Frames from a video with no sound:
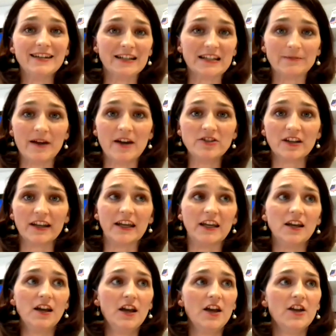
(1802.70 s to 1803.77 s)

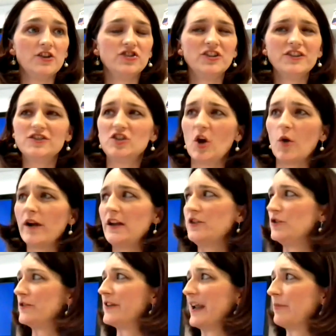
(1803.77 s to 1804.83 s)
especially, just knowing
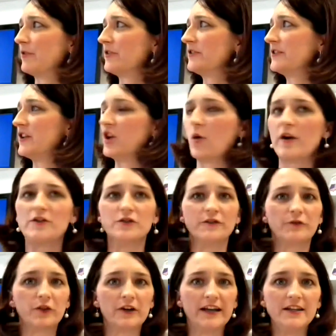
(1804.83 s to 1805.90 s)
your neighbors and knowing your
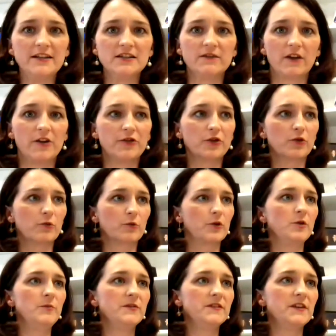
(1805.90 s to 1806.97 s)
friends of other
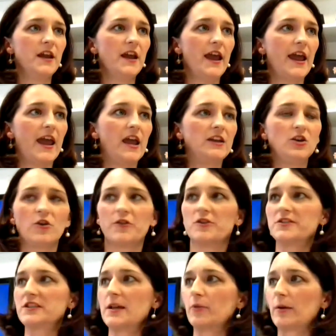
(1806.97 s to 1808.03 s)
groups. And you know, there's
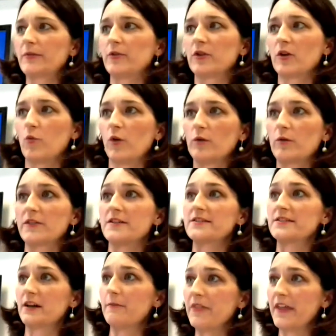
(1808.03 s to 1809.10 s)
some groups we're going to work with on
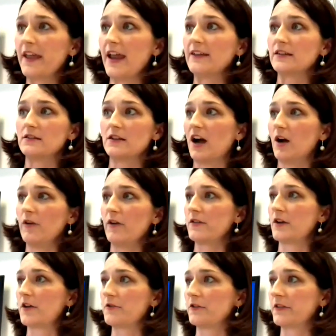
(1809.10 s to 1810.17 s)
some things and not with on
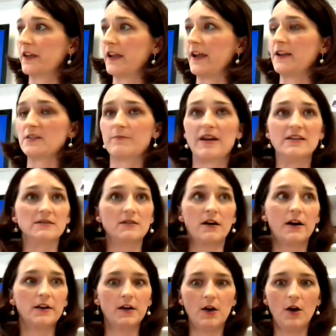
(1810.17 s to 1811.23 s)
other things based
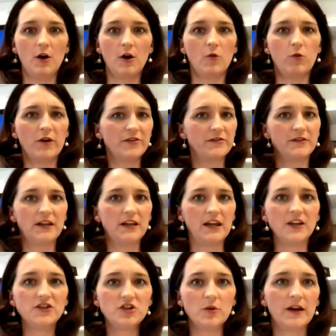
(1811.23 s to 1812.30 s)
on what the
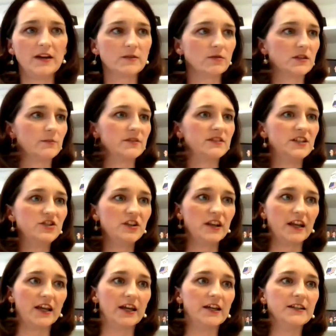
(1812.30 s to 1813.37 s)
issue is, what the position
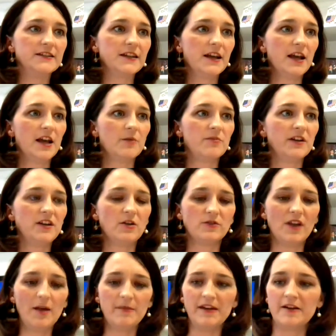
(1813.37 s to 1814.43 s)
is. But you know,
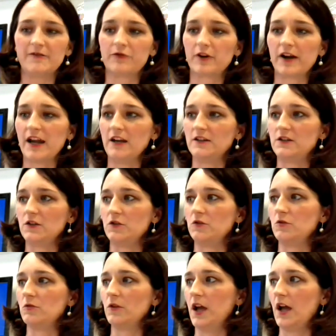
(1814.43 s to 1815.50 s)
not being afraid to